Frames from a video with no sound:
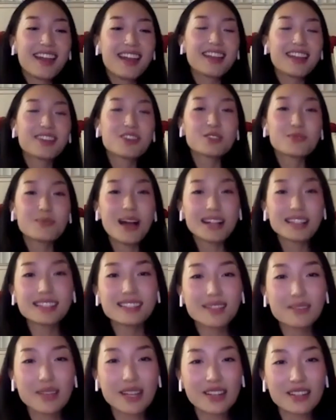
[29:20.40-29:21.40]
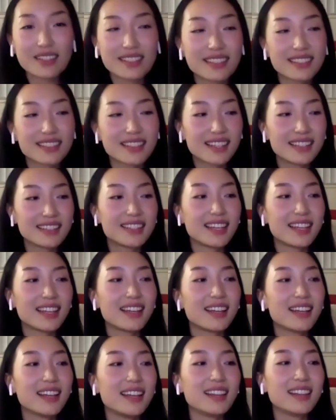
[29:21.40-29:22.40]
it goes back to something I was
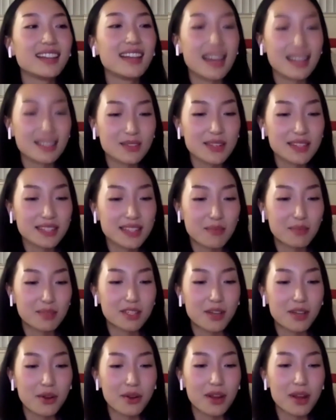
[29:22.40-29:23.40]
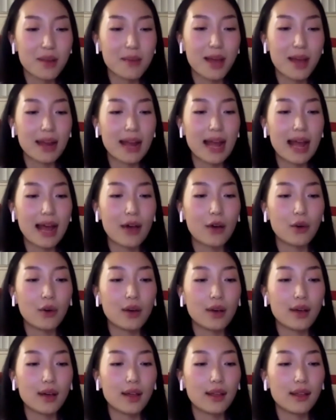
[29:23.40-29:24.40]
discussing in last week's episode about
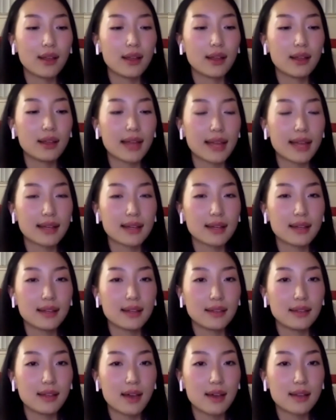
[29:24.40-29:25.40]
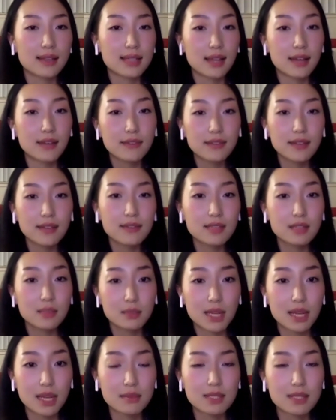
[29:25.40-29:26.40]
how like lo- self love
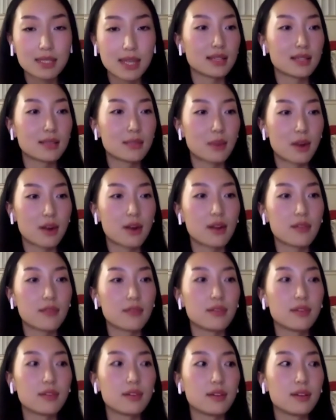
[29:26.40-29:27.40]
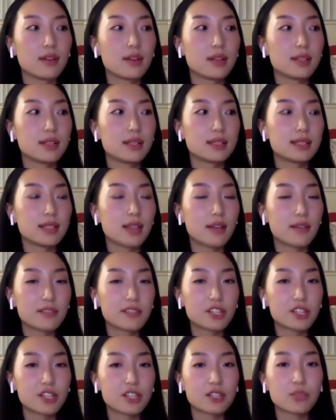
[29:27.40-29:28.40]
sometimes takes a part of
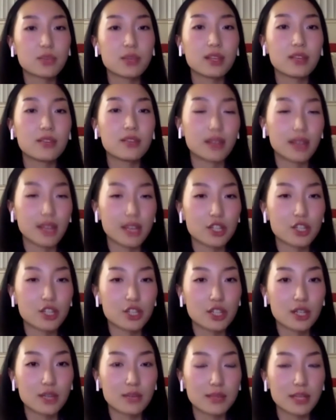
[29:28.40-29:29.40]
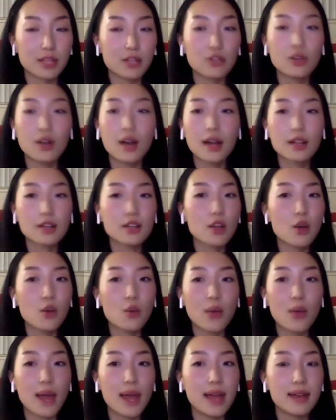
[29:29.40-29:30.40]
selfishness within relationships. Like you got to know
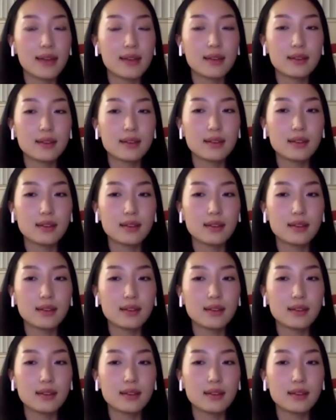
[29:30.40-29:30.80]
when